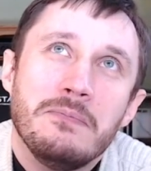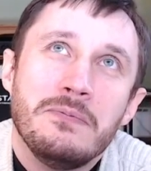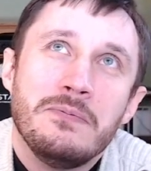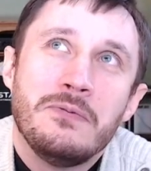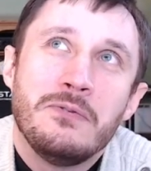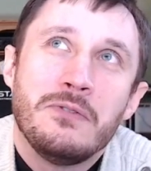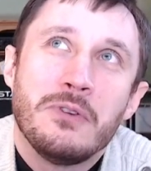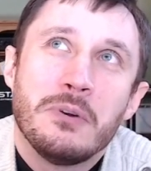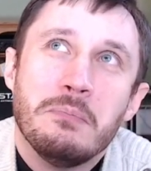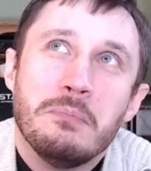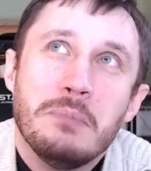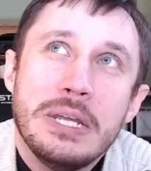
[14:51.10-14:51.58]

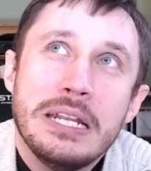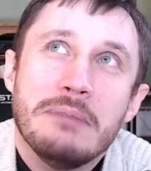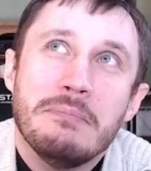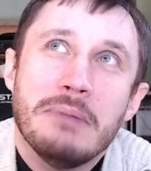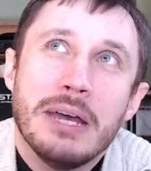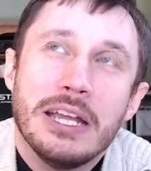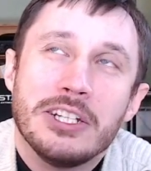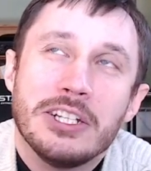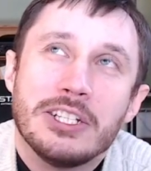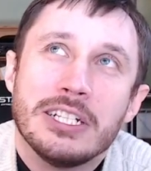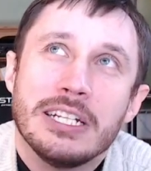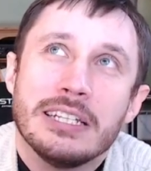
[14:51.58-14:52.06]
for me to
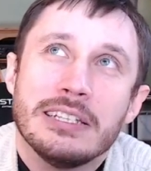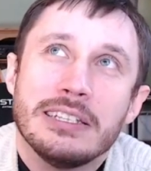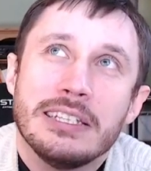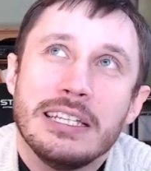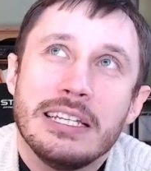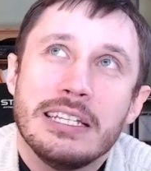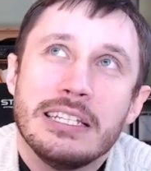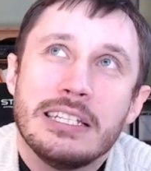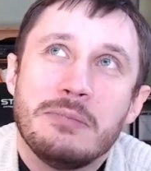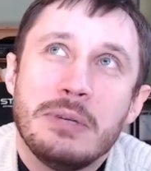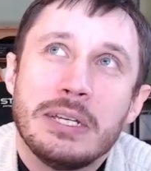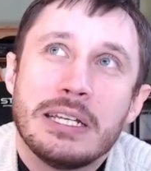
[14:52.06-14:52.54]
mention at
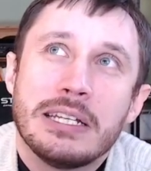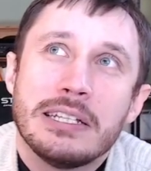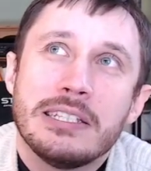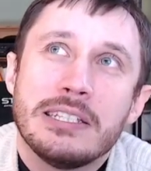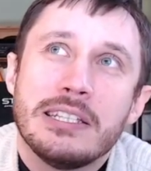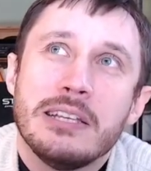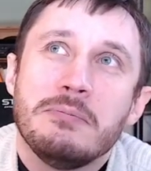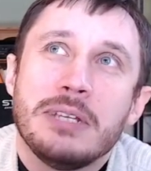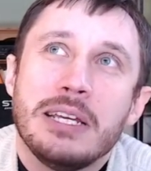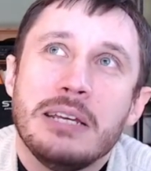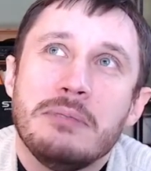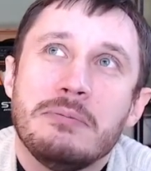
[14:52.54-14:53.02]
least, because
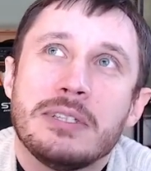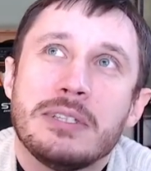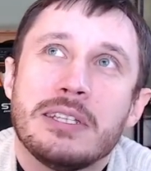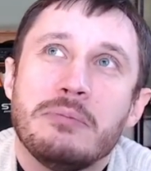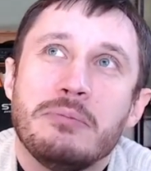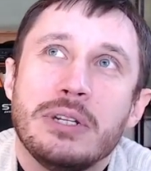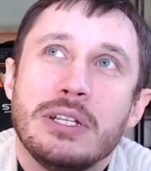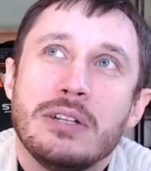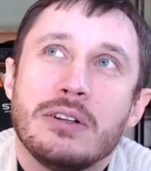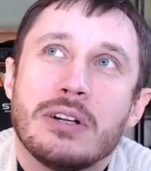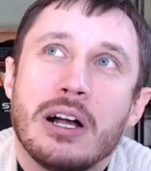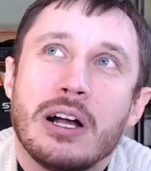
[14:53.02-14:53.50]
sometimes
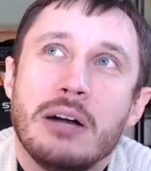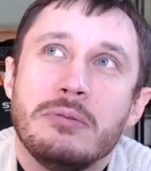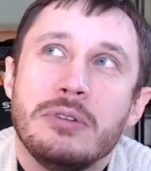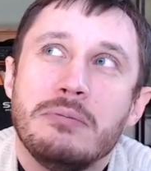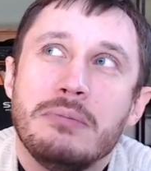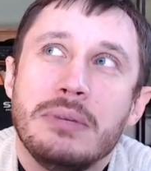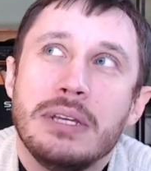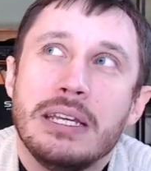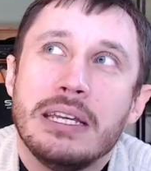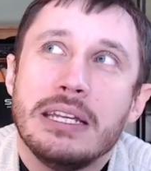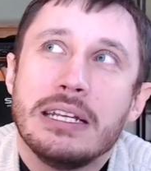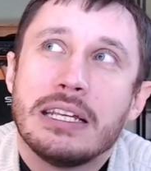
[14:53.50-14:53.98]
somebody will come to
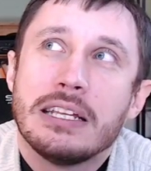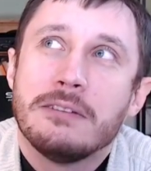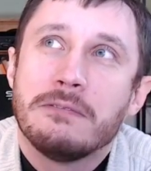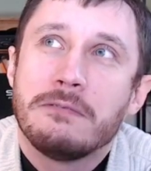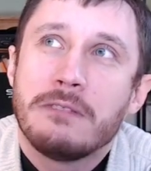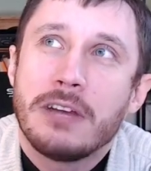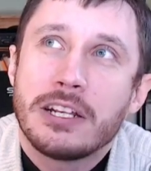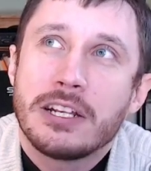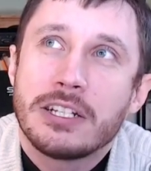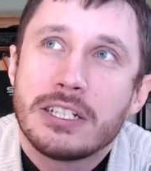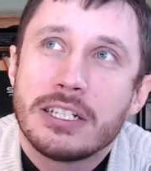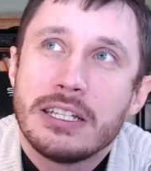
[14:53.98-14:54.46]
me in
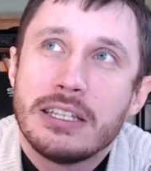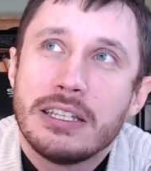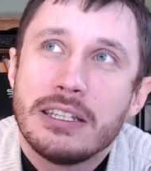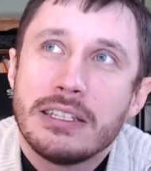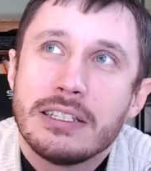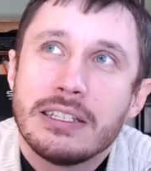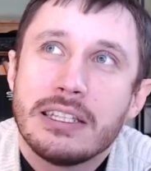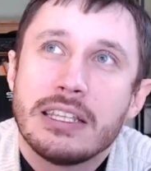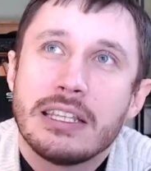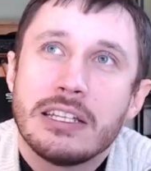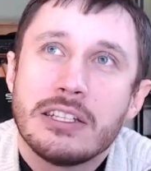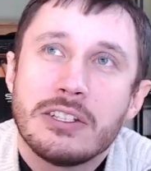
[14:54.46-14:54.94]
confession and they'll
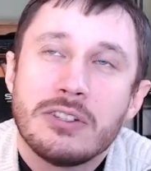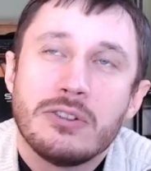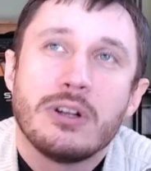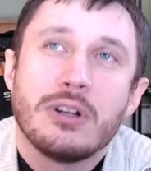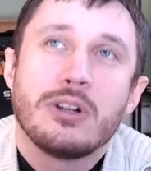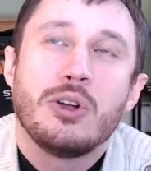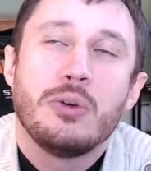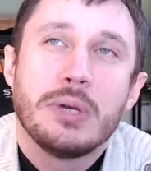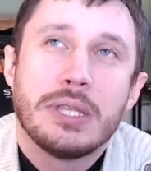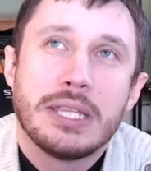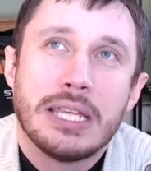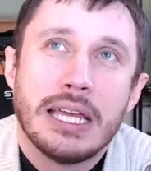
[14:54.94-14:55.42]
say they
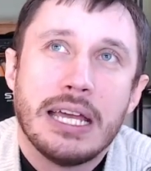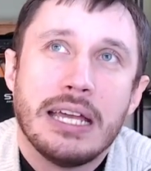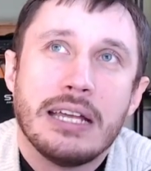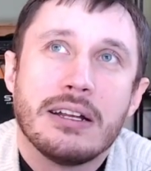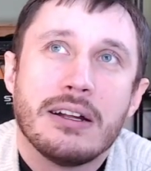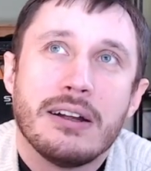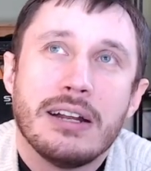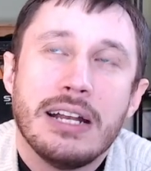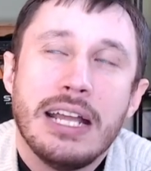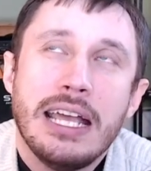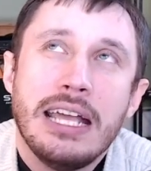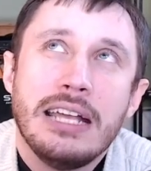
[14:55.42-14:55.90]
struggle with
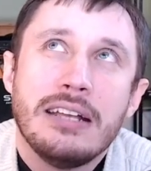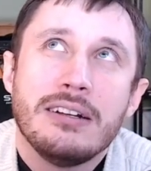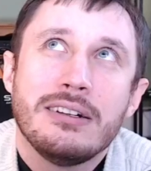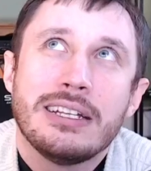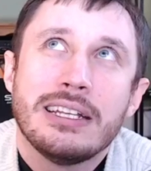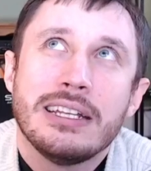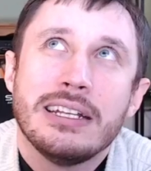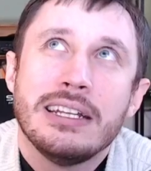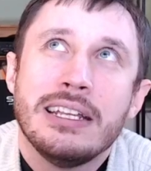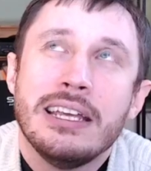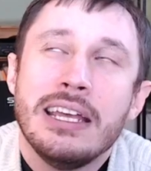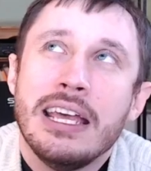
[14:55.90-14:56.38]
anger, and anger
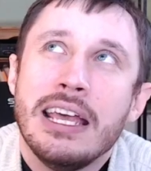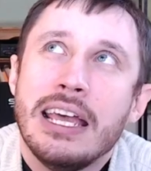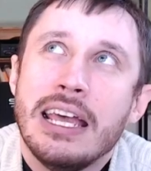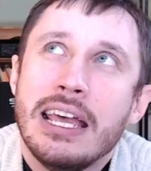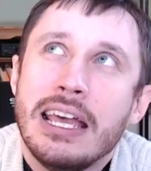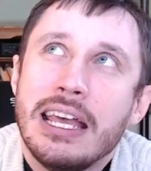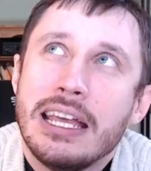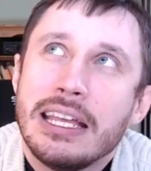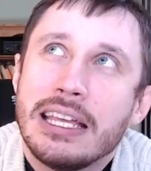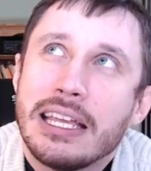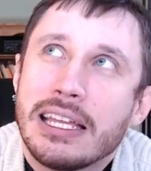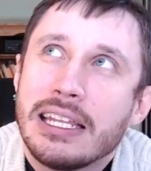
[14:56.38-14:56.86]
can
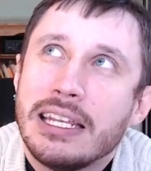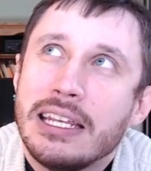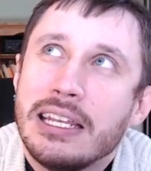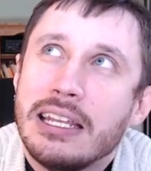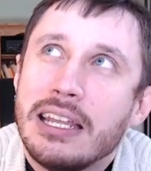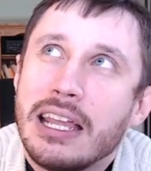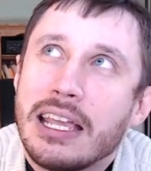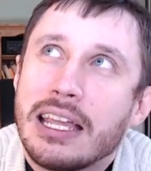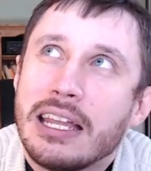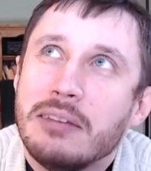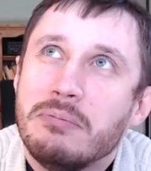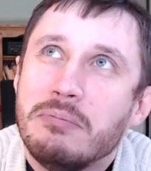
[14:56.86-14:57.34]

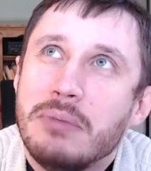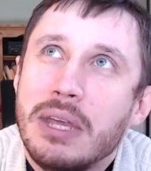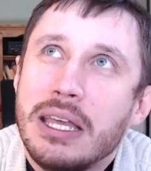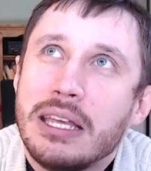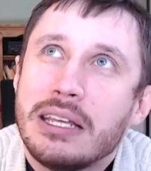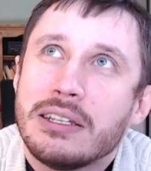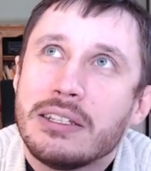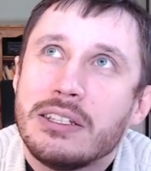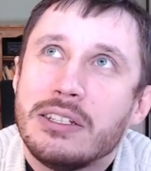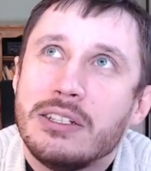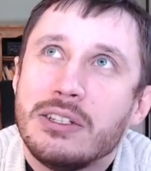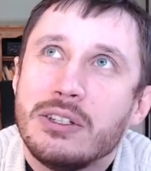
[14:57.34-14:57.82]
can make
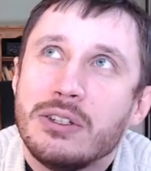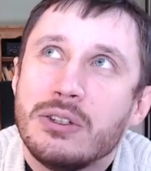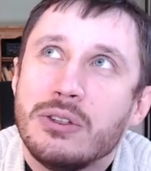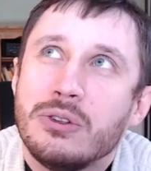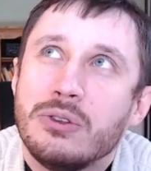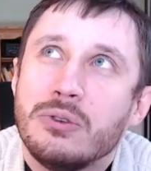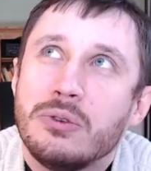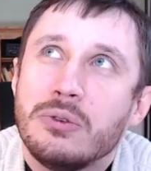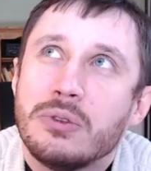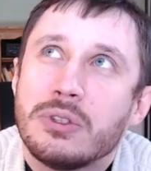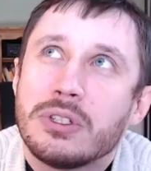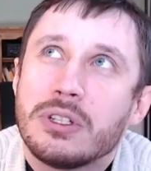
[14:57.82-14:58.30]
us
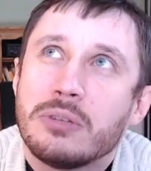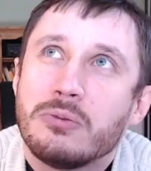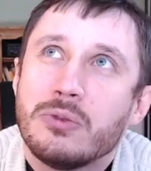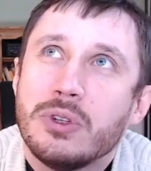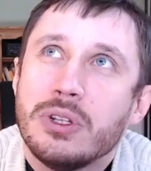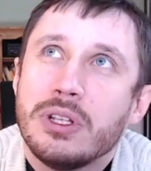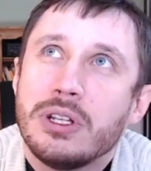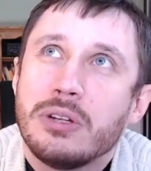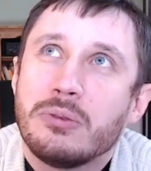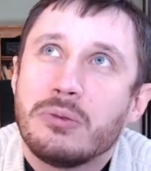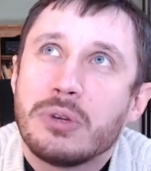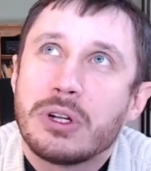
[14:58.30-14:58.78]
do some
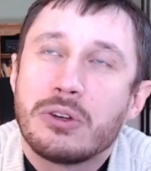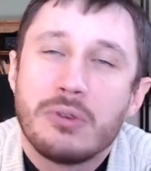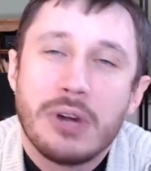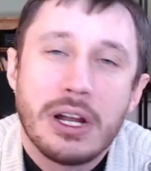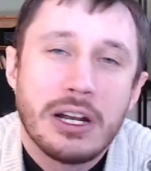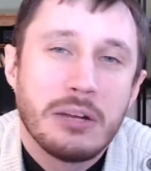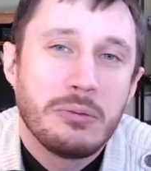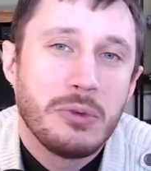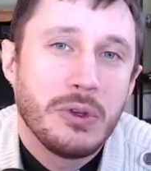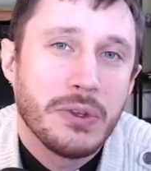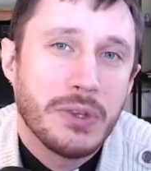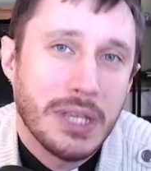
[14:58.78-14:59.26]
really
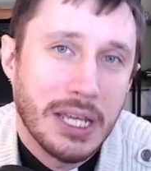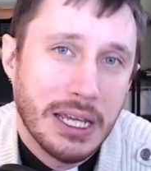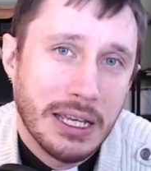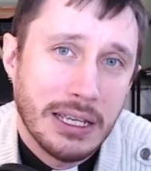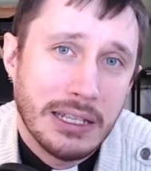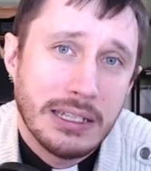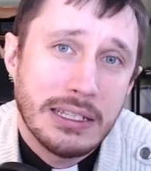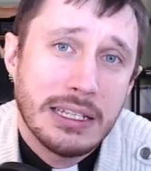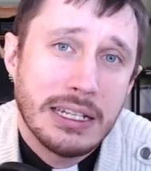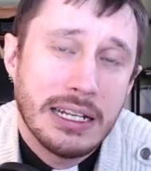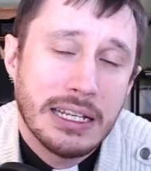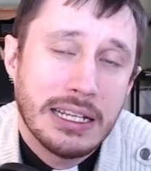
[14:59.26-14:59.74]
regrettable
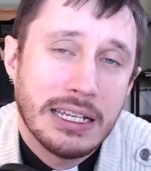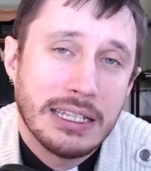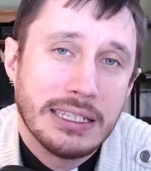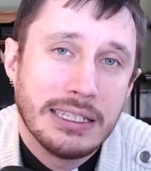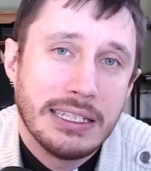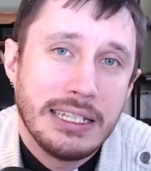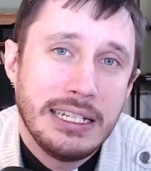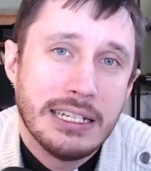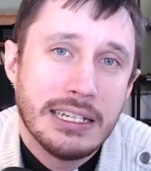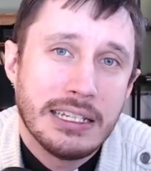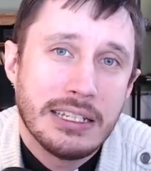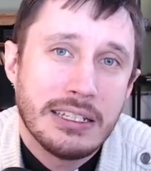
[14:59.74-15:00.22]
things, and it can
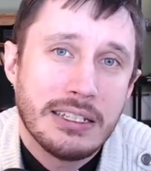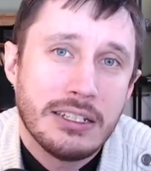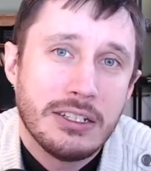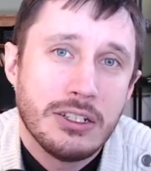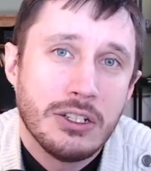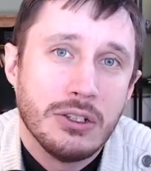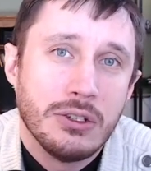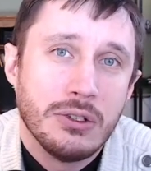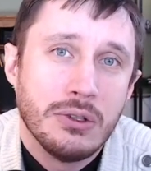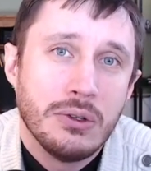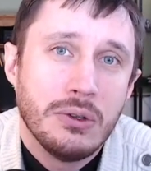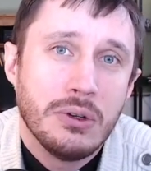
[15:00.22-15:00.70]
lead us
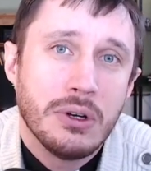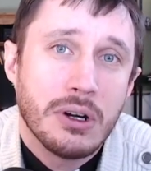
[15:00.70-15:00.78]
to